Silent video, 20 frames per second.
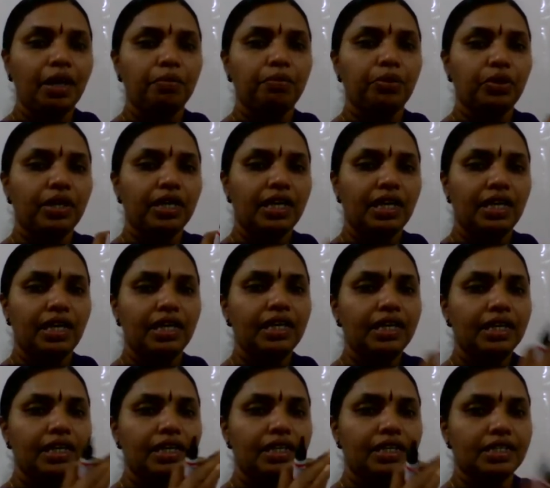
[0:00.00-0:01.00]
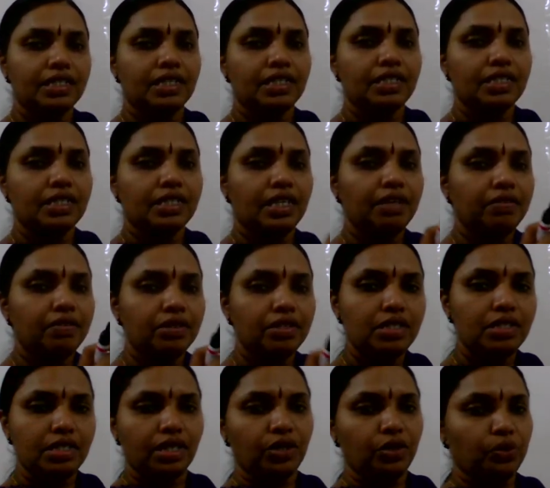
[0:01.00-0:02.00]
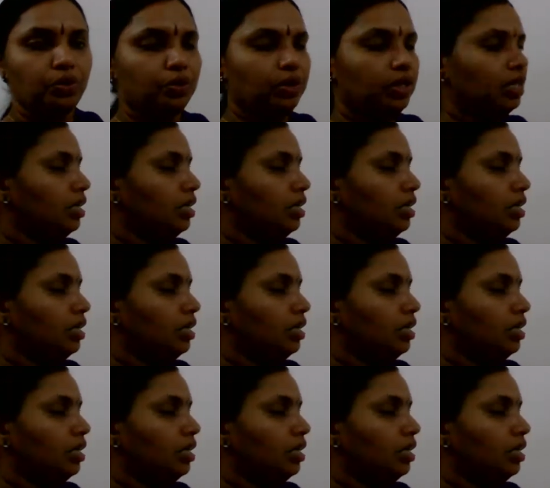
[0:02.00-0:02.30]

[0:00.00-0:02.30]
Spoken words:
purely resistive circuit.